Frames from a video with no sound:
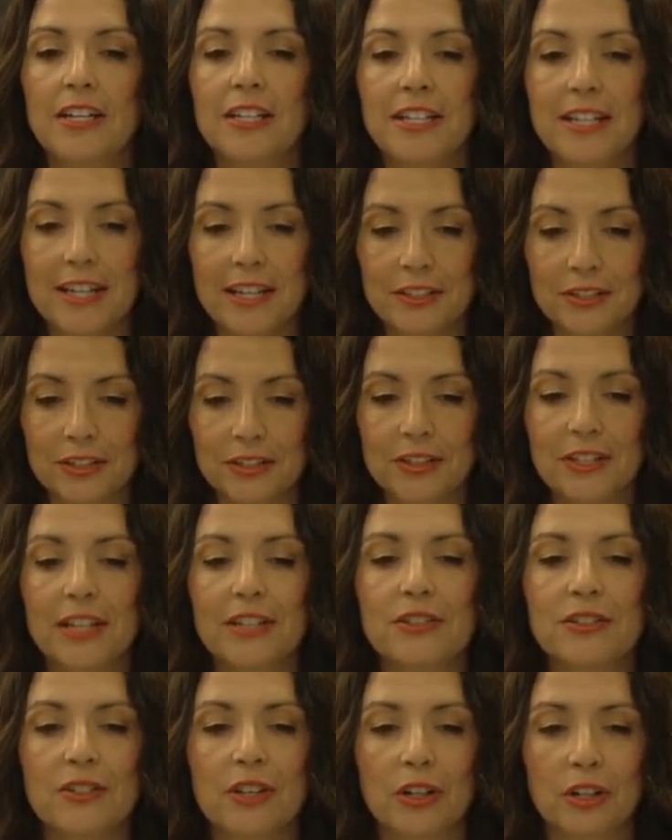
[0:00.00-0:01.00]
Yes,
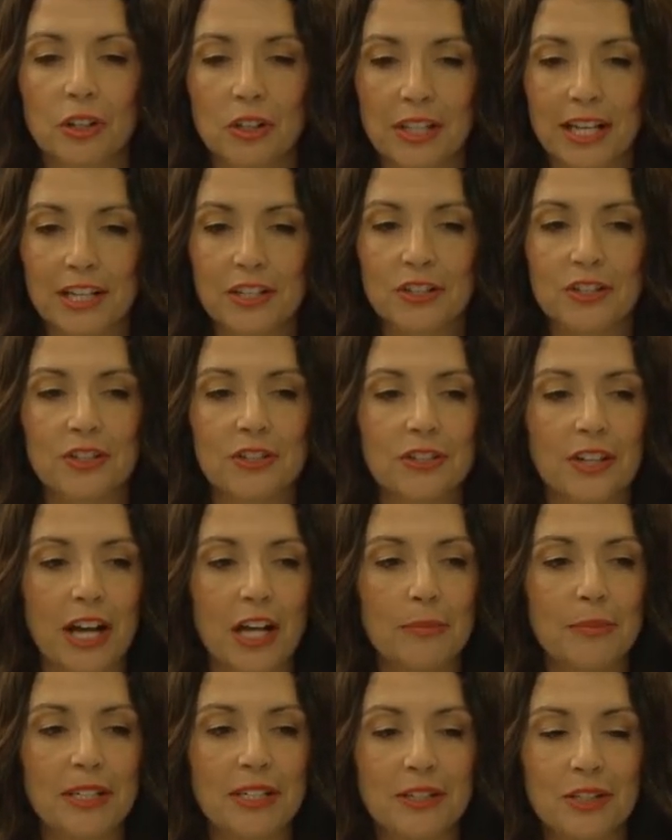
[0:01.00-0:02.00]
our collections.
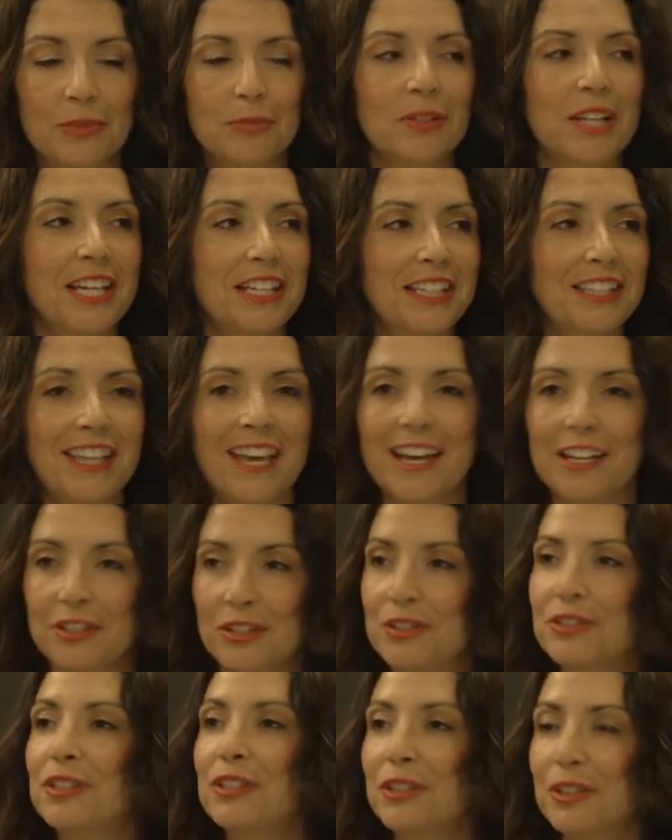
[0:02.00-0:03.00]
I'll be explaining that just a